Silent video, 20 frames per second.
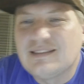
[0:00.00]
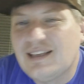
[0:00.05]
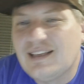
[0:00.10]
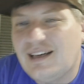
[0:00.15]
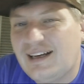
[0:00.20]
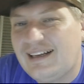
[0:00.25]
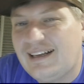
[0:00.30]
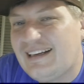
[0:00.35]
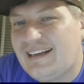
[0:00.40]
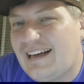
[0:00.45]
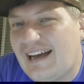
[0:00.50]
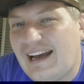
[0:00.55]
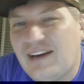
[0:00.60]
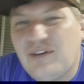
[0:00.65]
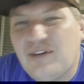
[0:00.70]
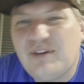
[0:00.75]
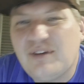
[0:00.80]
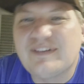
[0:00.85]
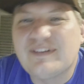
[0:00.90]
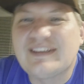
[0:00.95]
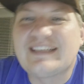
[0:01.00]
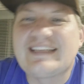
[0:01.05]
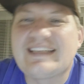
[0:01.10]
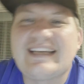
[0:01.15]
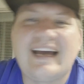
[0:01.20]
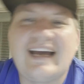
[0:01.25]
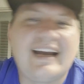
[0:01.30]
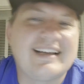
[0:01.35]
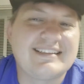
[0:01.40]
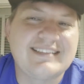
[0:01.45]
I don't even
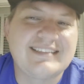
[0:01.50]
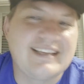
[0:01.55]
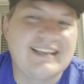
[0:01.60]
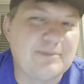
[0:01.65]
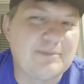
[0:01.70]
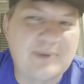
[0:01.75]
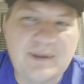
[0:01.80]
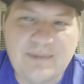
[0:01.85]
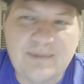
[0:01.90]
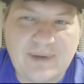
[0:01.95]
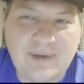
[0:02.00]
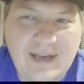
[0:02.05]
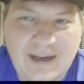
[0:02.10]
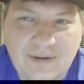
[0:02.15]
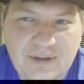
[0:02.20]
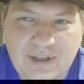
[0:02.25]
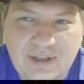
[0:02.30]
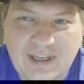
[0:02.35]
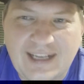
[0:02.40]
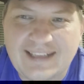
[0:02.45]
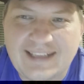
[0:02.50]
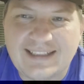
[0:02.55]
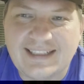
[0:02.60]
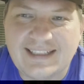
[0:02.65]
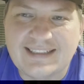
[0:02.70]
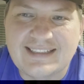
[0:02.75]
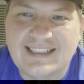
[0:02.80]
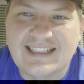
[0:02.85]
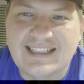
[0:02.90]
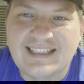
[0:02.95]
gotta tell people how good I
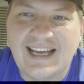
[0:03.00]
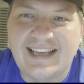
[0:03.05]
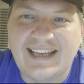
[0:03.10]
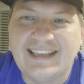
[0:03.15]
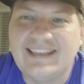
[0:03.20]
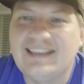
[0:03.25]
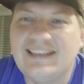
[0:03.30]
did tonight.